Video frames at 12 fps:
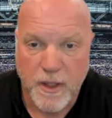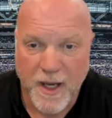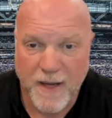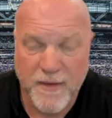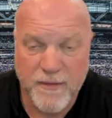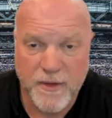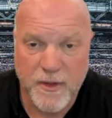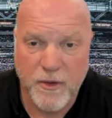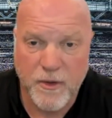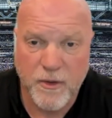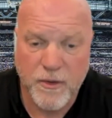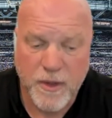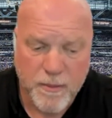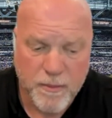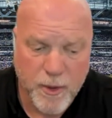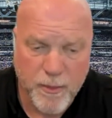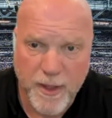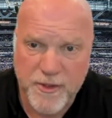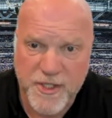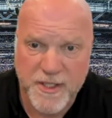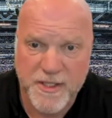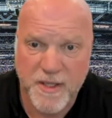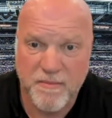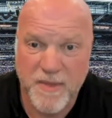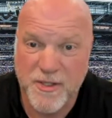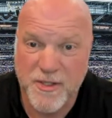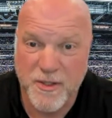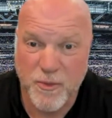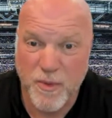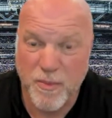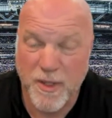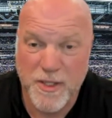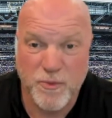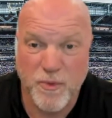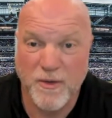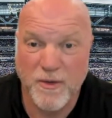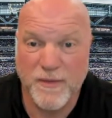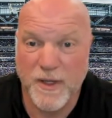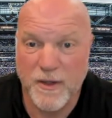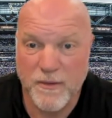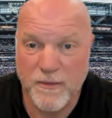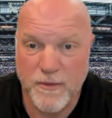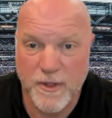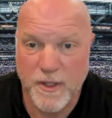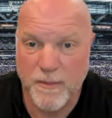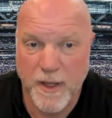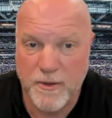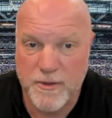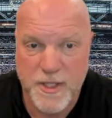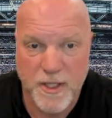I've even heard Bill Belichick's name mentioned to replace Ron Rivera for the Commanders.